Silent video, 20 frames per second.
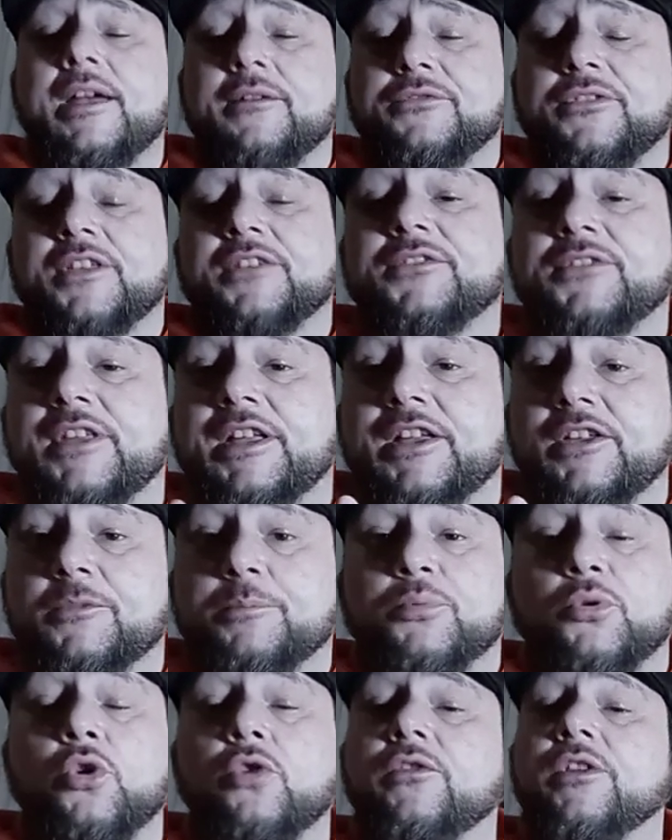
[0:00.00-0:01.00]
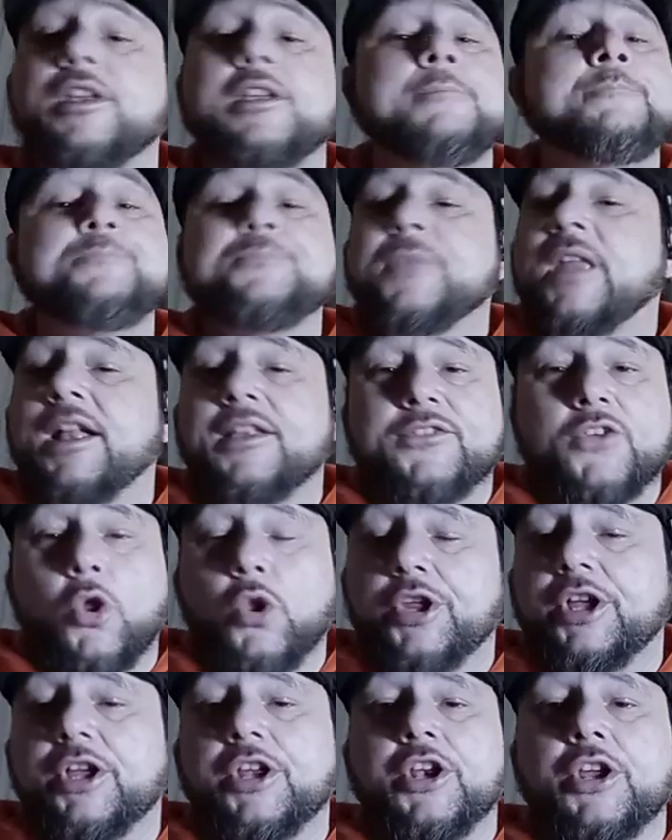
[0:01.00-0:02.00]
if this thing is proven, it's
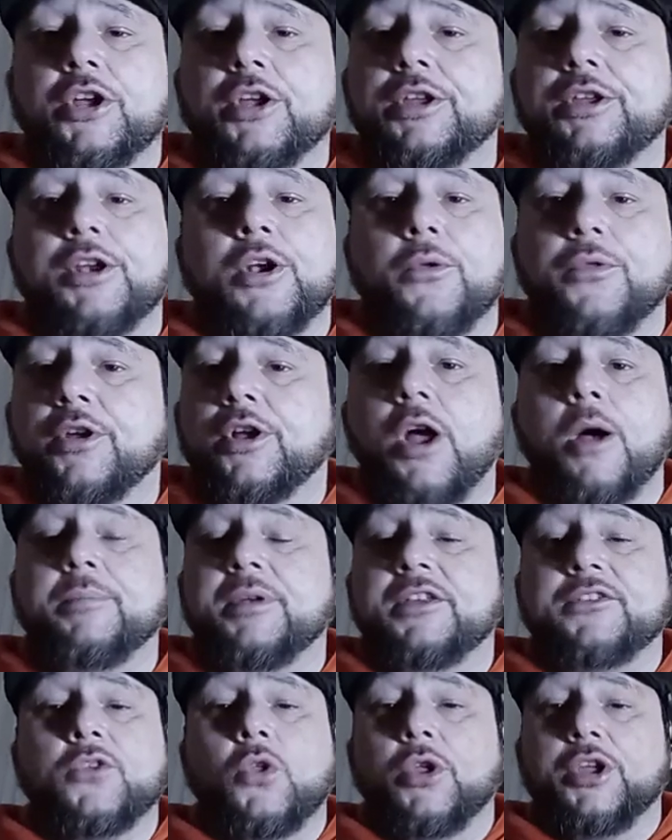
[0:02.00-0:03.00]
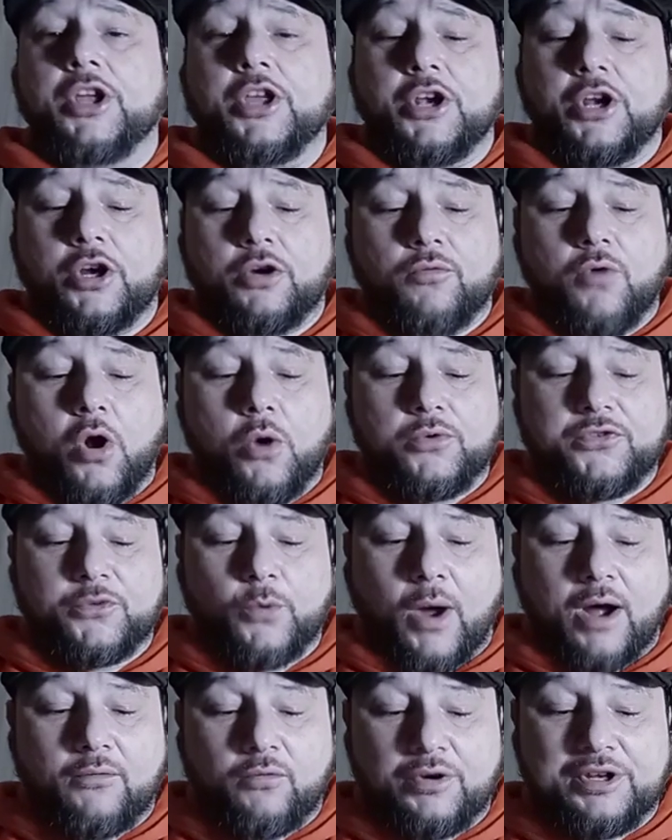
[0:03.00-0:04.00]
only going to, the company's only going to grow.
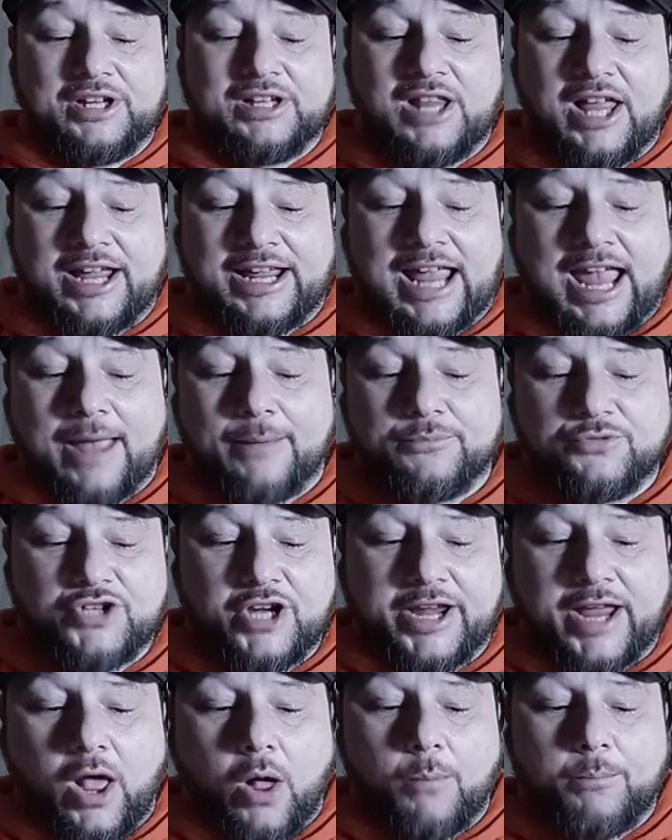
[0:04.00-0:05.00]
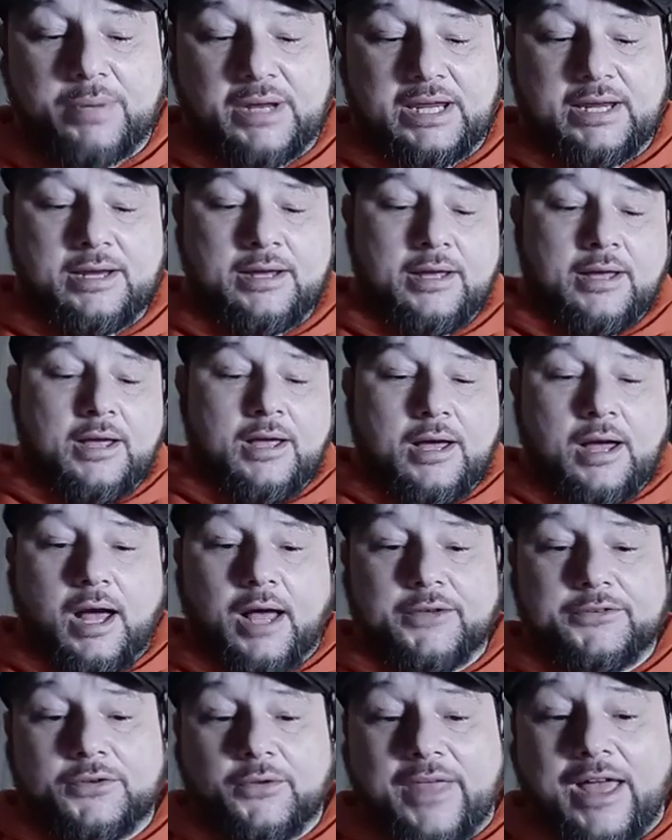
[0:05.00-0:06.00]
So I really like MJLB.
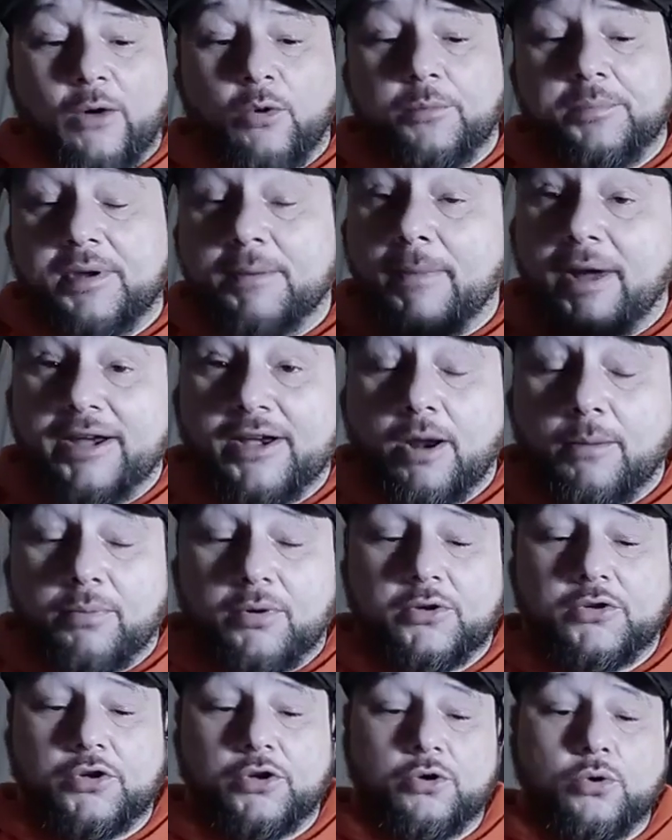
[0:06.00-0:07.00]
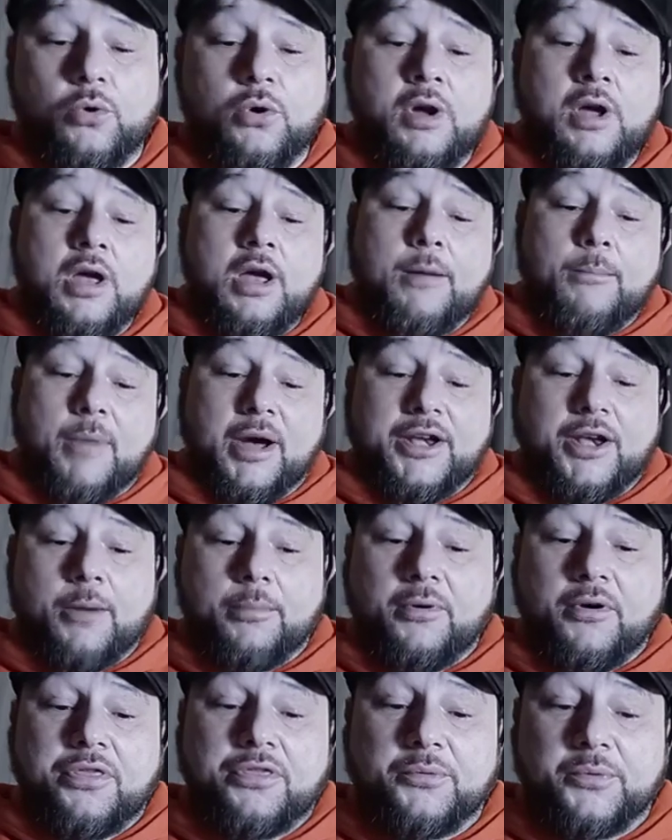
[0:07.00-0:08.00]
So that would be my number 2. My
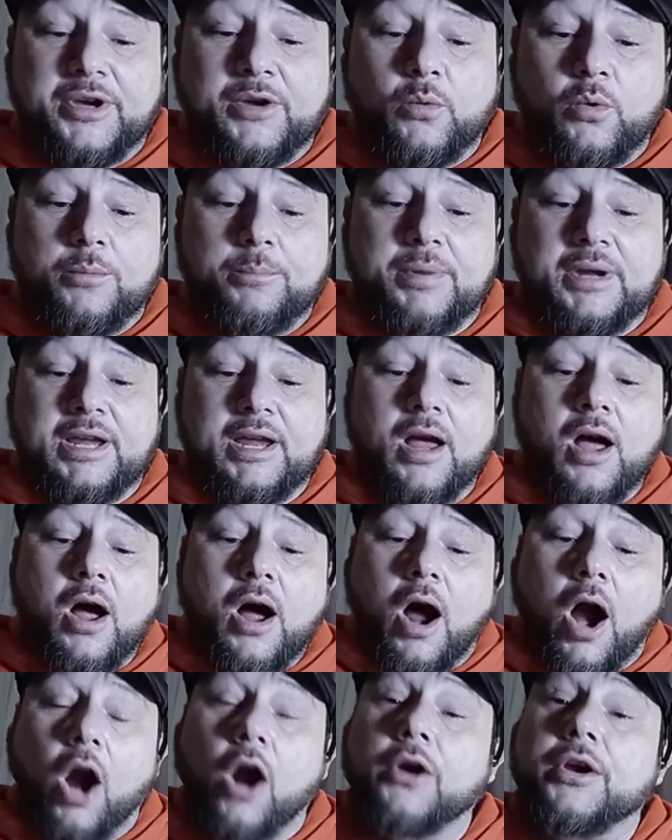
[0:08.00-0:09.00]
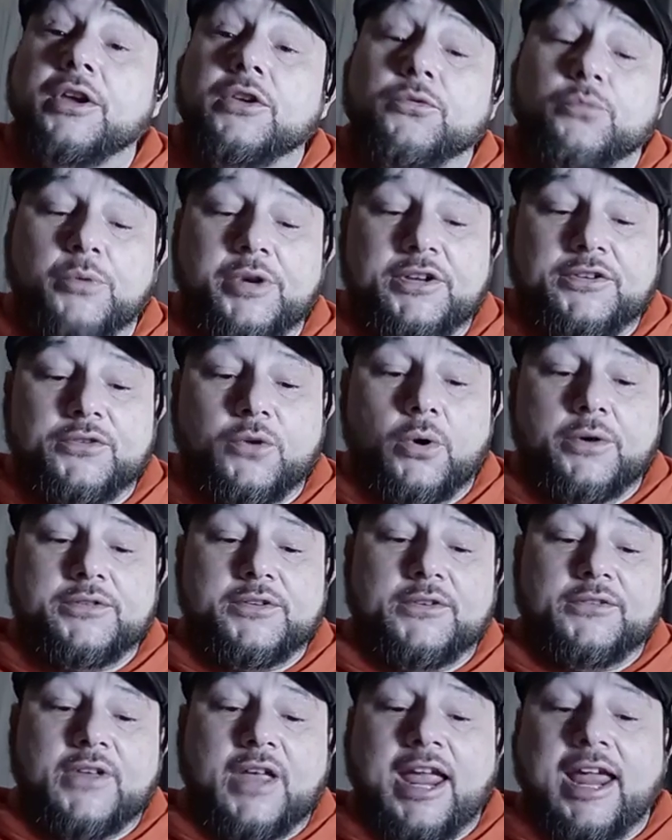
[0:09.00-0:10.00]
number 3 would be Arcus
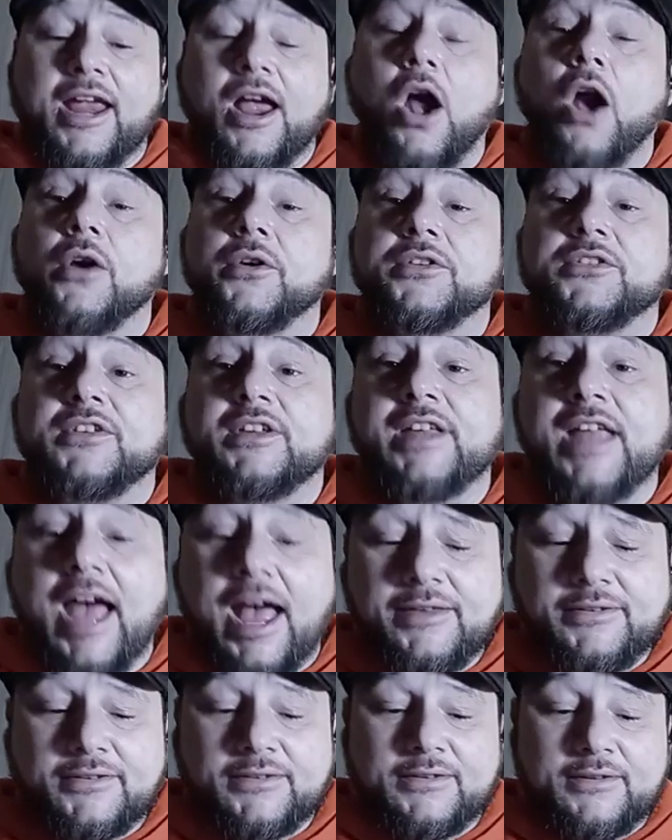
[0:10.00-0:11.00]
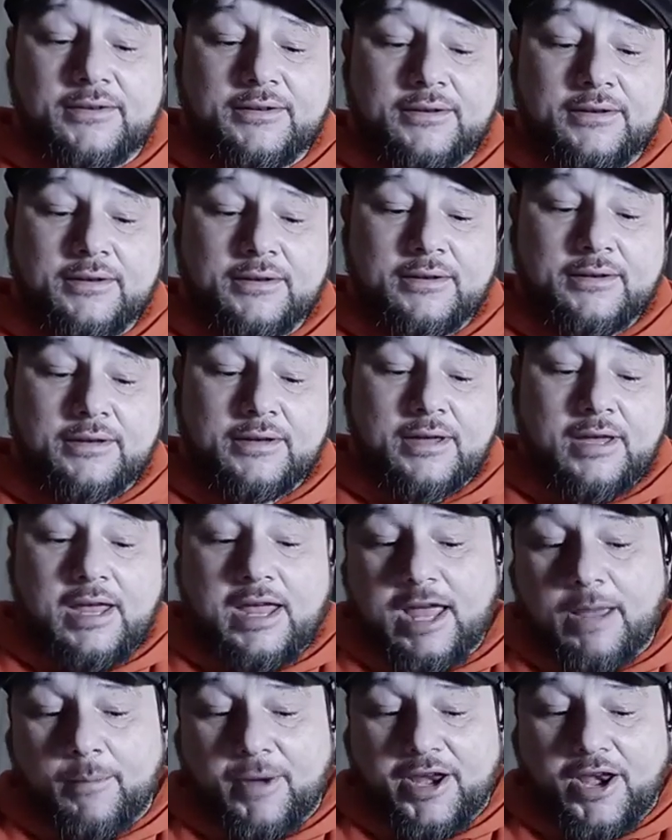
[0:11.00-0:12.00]
Resources, ARCS.
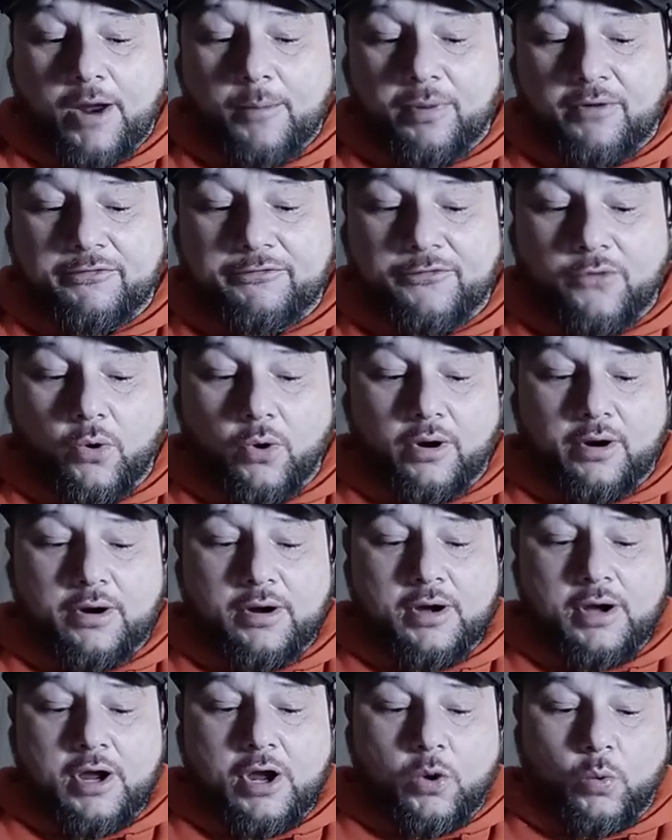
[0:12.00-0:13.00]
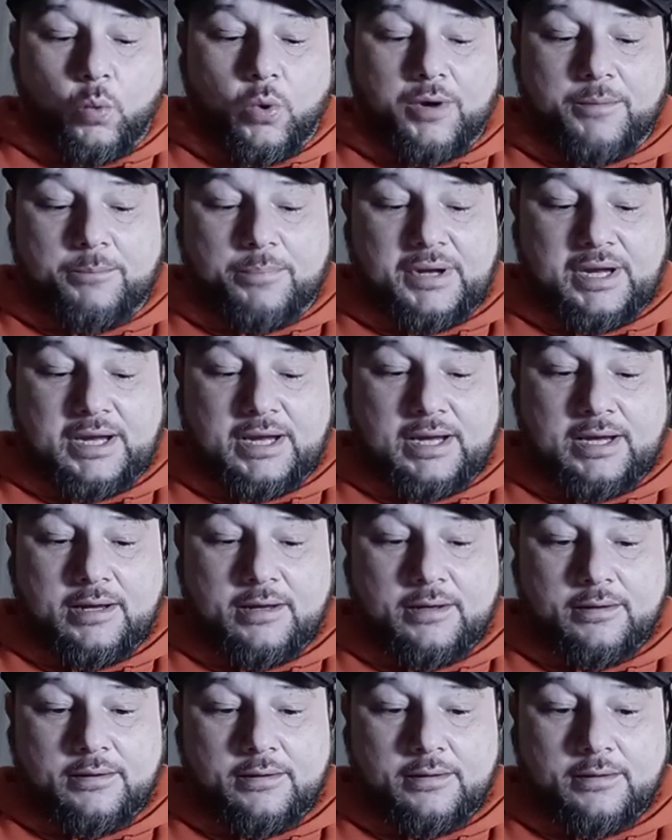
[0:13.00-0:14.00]
And my number 4 would be